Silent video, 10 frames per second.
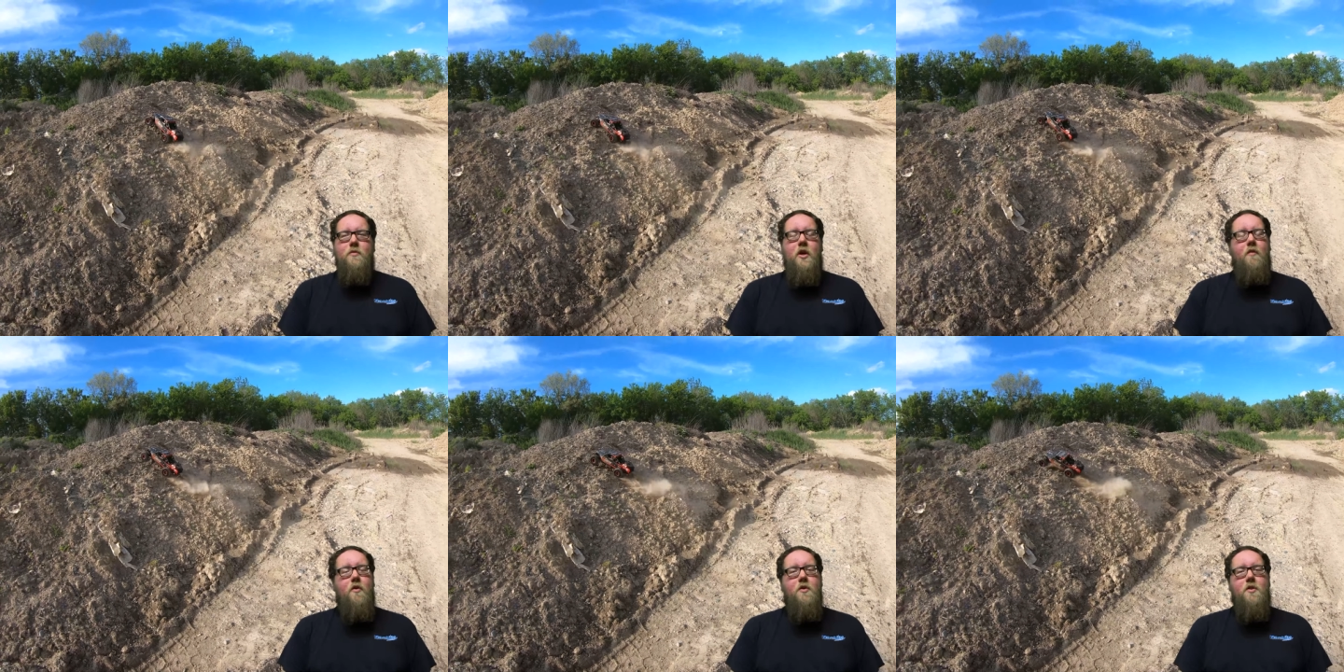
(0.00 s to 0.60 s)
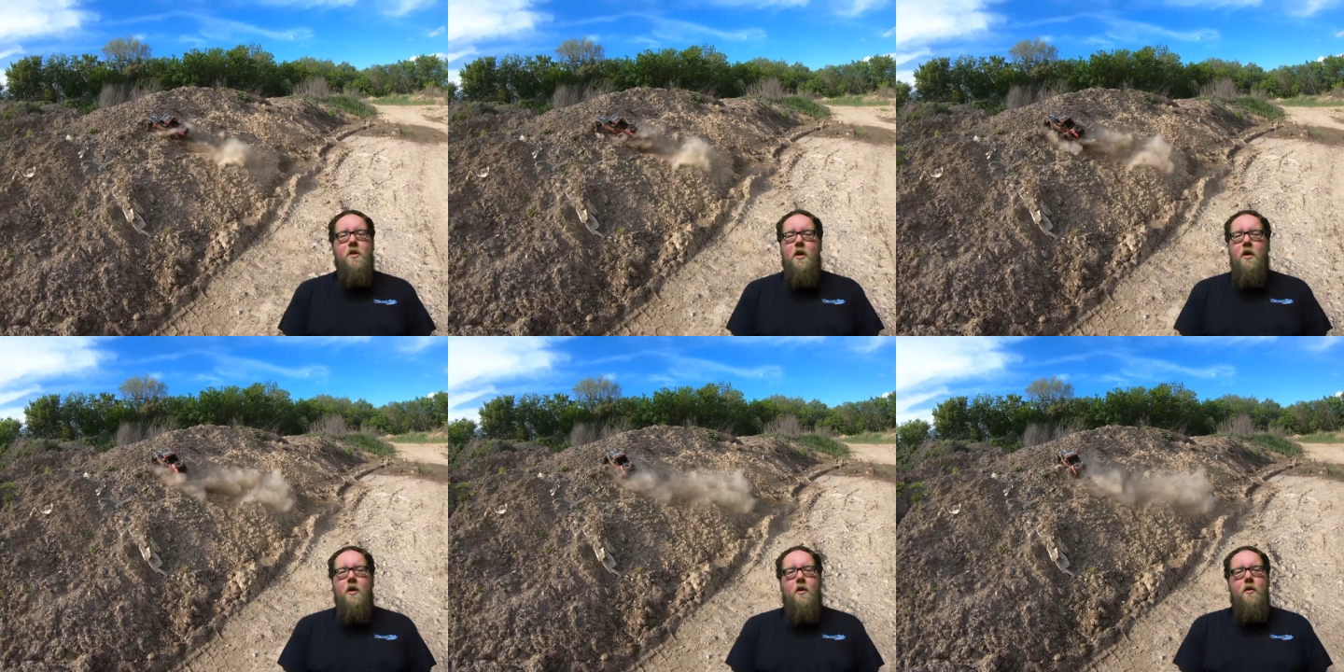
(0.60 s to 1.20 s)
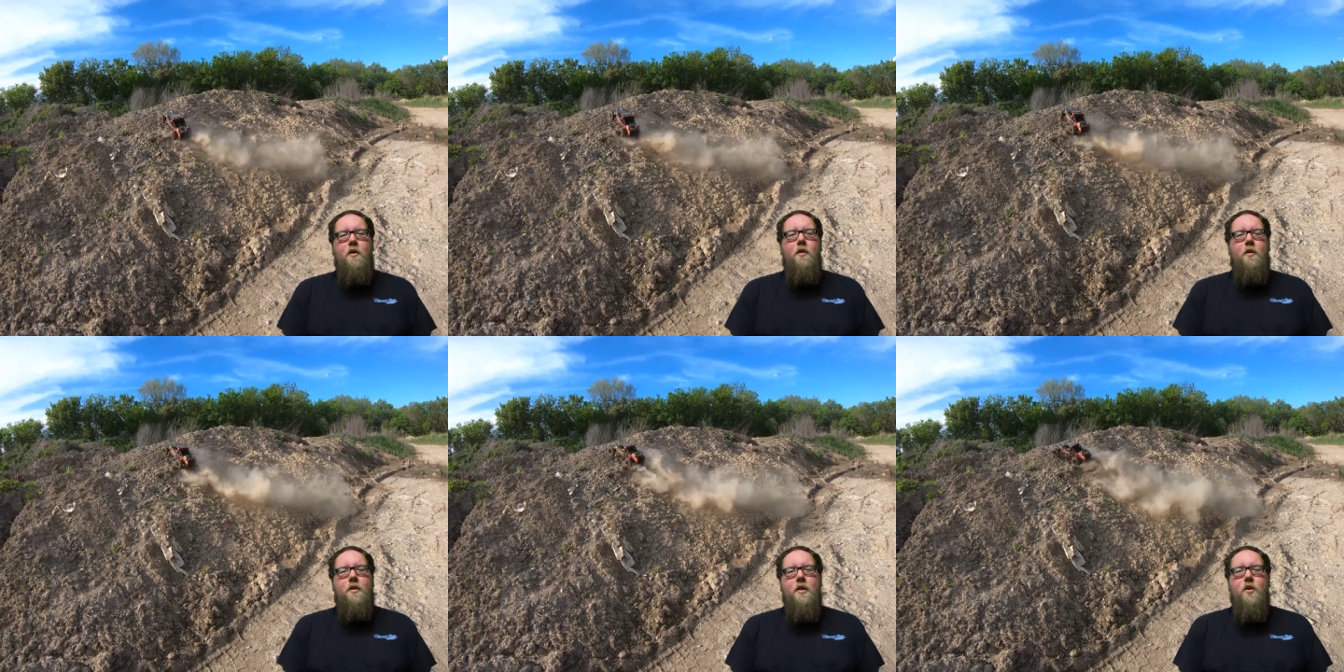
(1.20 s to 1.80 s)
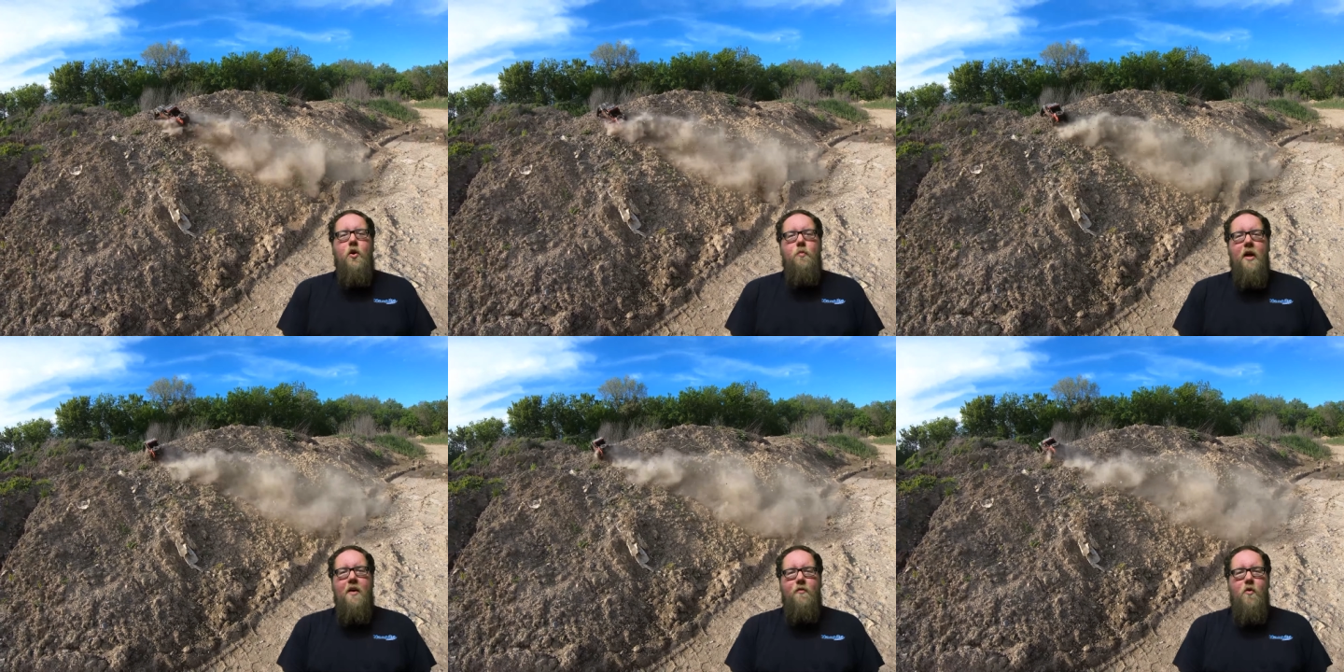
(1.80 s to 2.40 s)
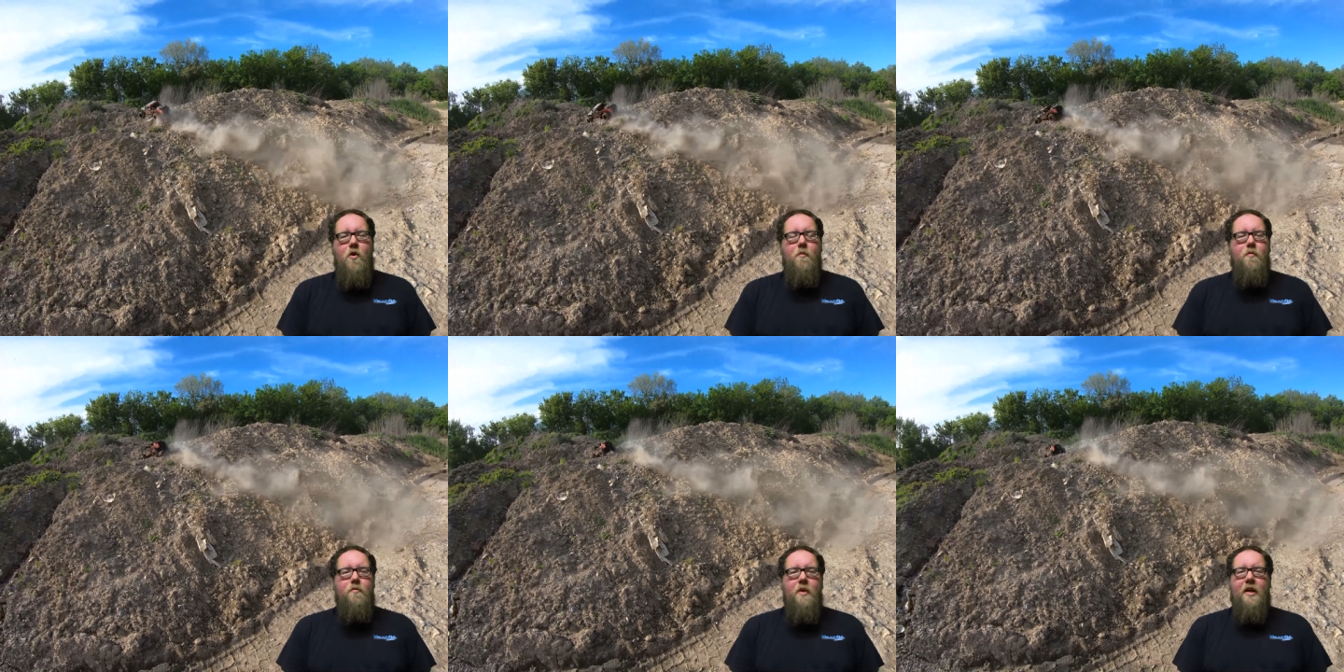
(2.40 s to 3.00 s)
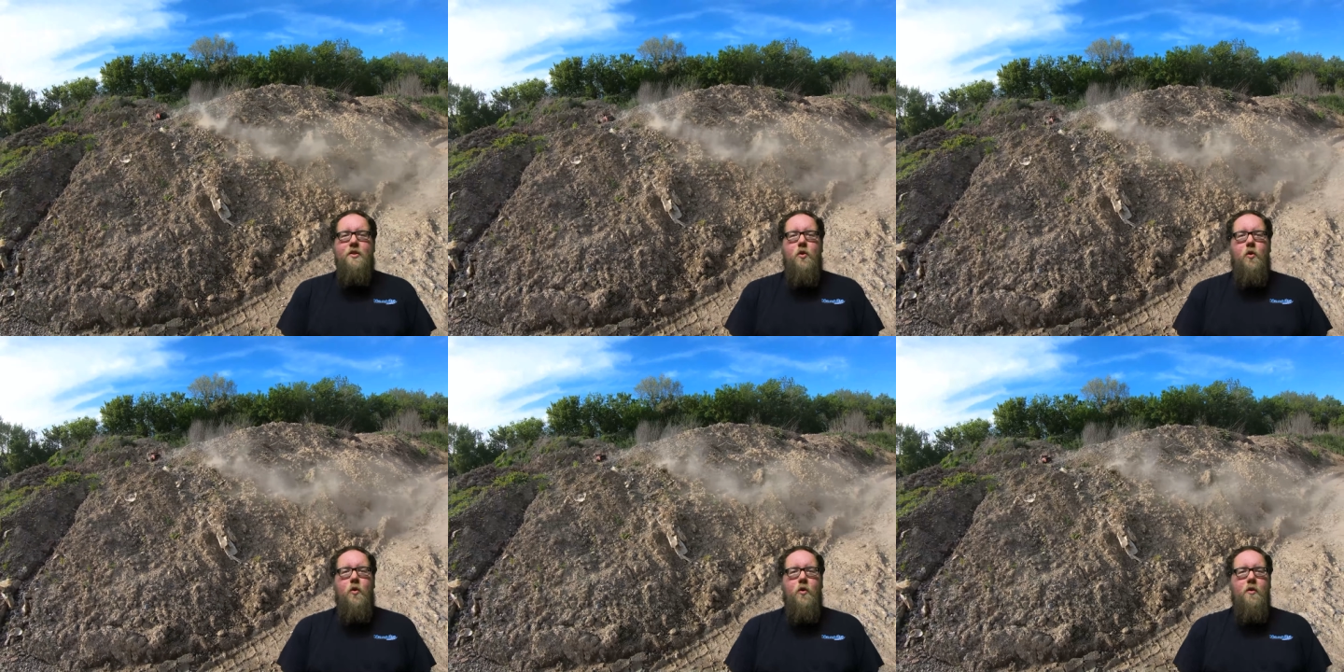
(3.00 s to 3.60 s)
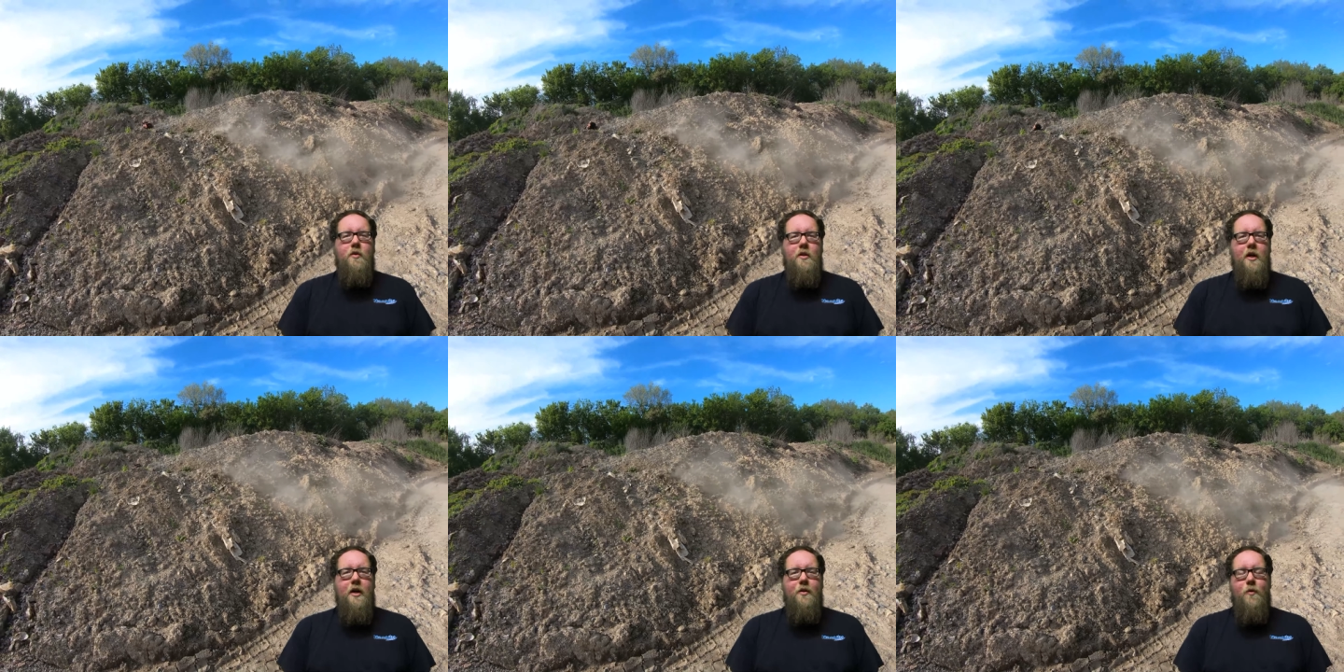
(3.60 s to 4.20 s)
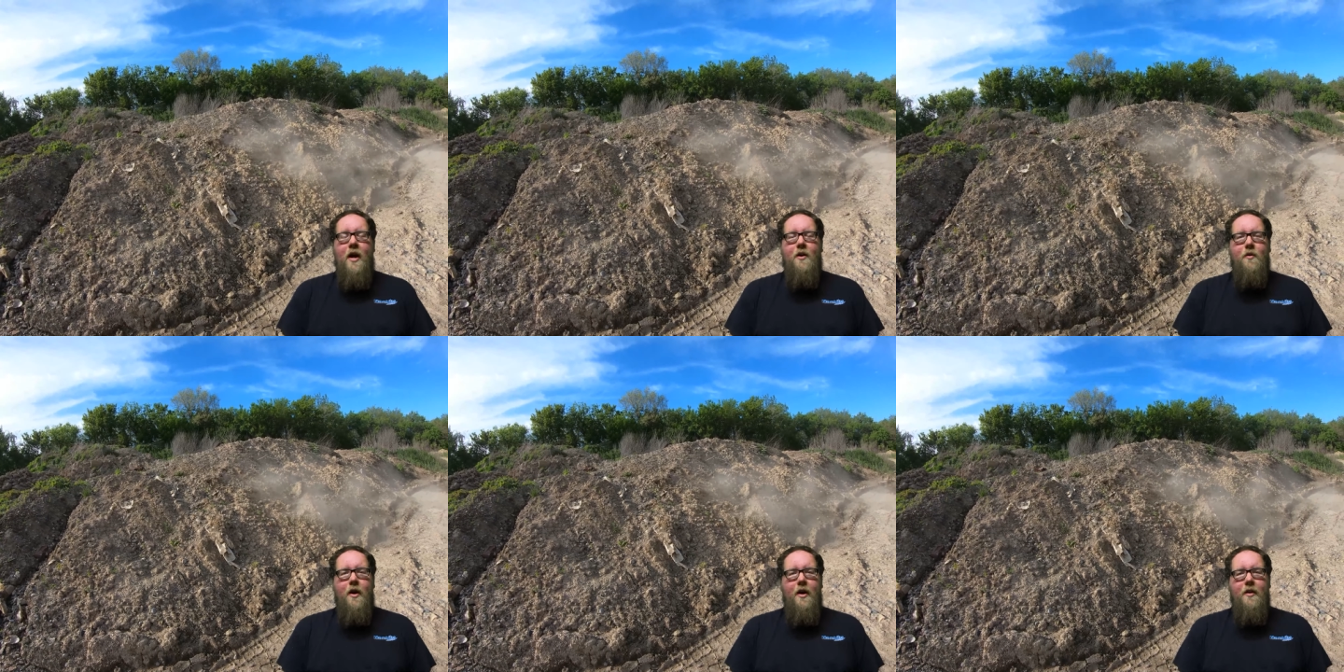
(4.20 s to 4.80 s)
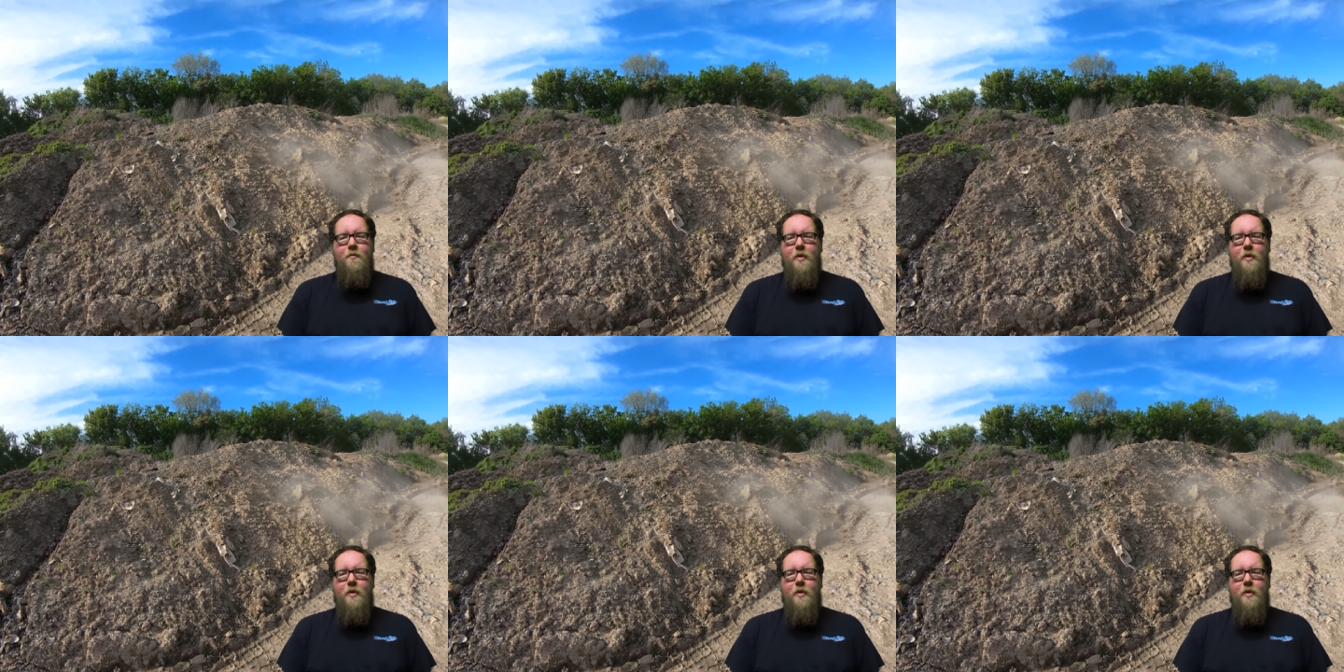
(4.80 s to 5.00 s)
covers this whole platform as a whole, the Rock Ray,